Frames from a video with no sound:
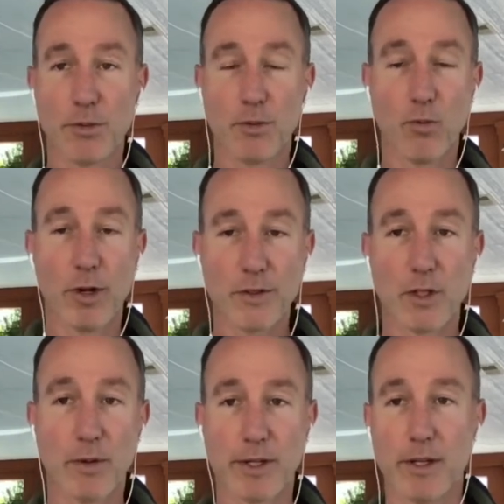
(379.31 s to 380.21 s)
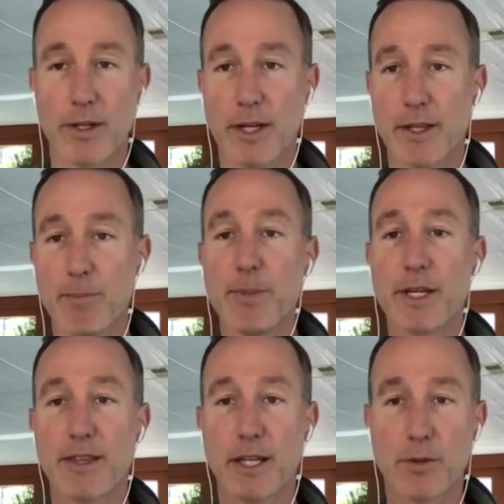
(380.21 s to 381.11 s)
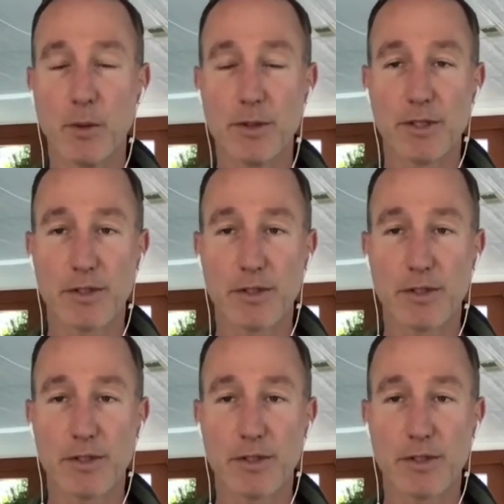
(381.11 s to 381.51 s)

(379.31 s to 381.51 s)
What's going on? And the big thing, of course,